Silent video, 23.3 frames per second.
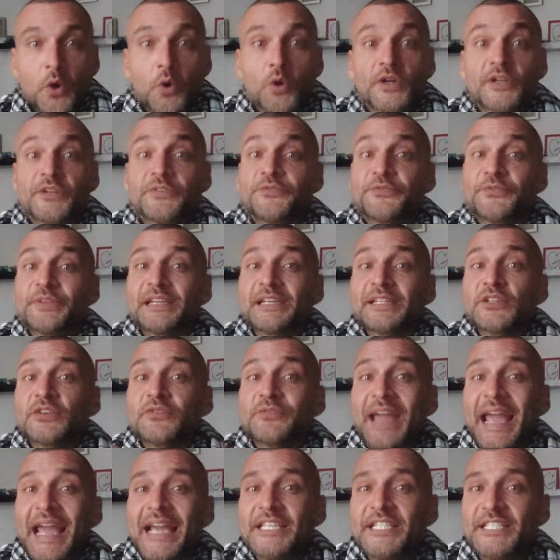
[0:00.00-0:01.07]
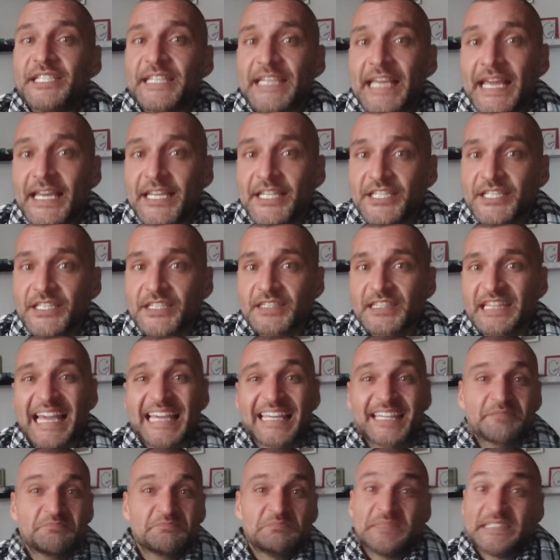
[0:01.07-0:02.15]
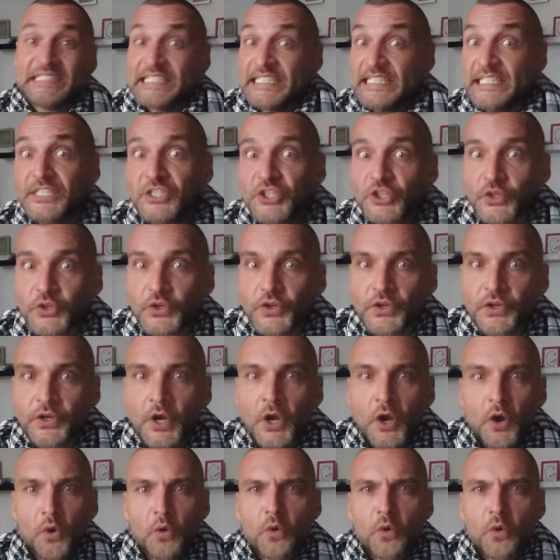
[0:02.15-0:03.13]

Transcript: or the field of education like teacher,